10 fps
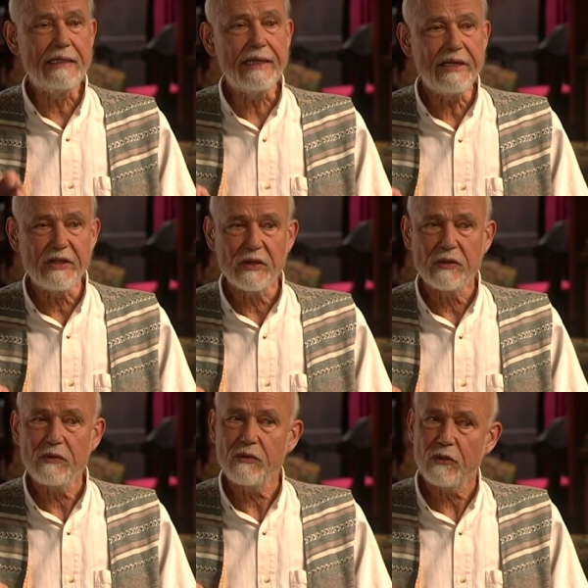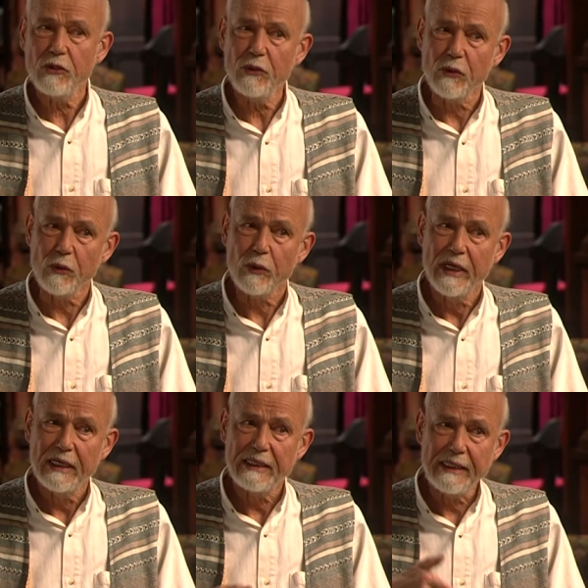geared
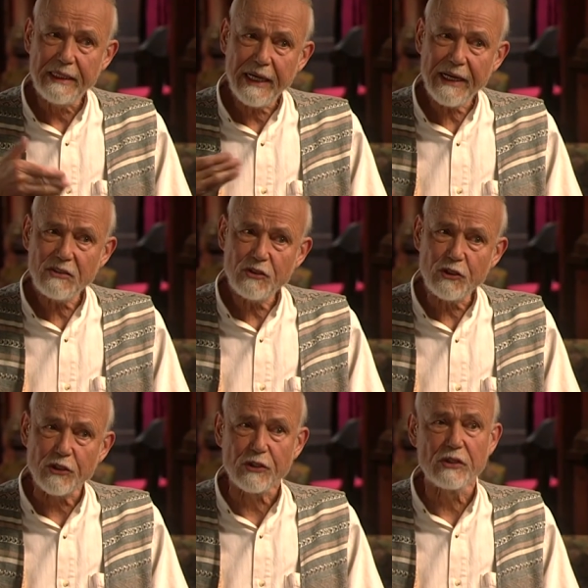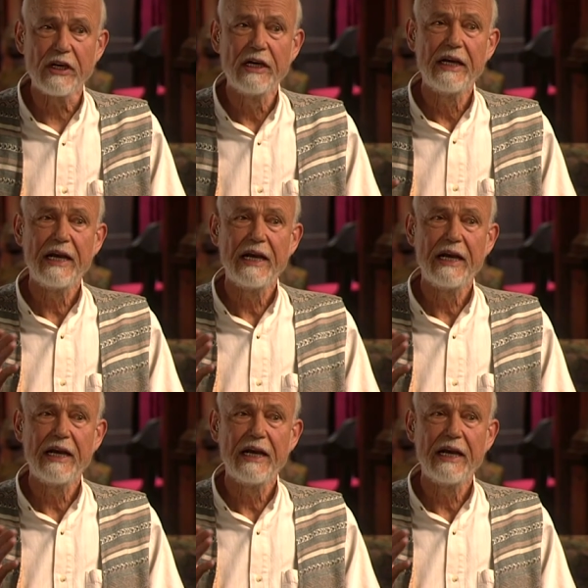to nature